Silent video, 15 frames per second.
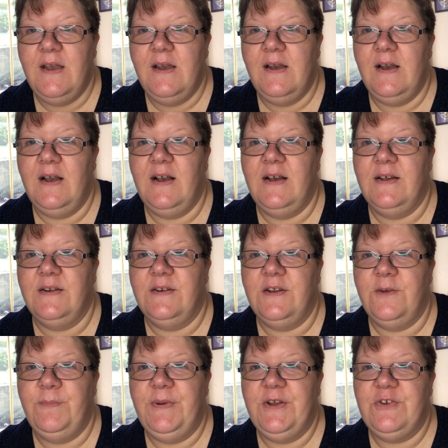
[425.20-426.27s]
And
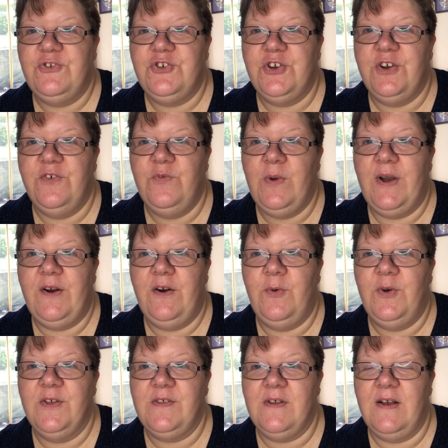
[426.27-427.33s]
a picture of where I
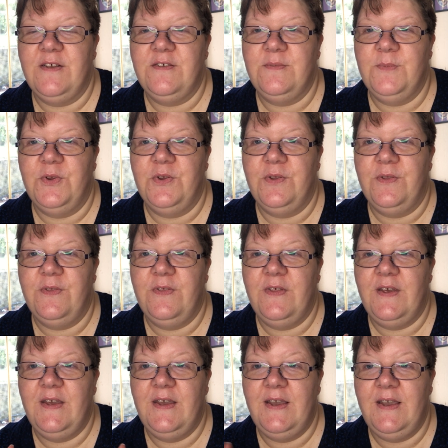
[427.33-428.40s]
was last month
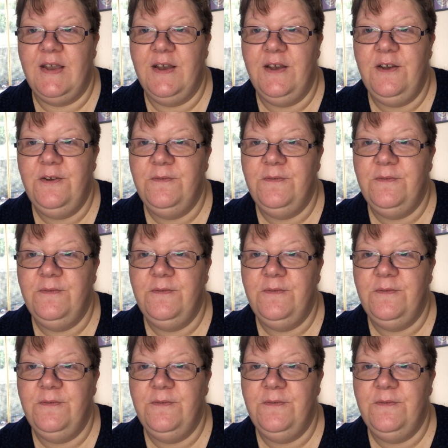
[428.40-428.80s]
here.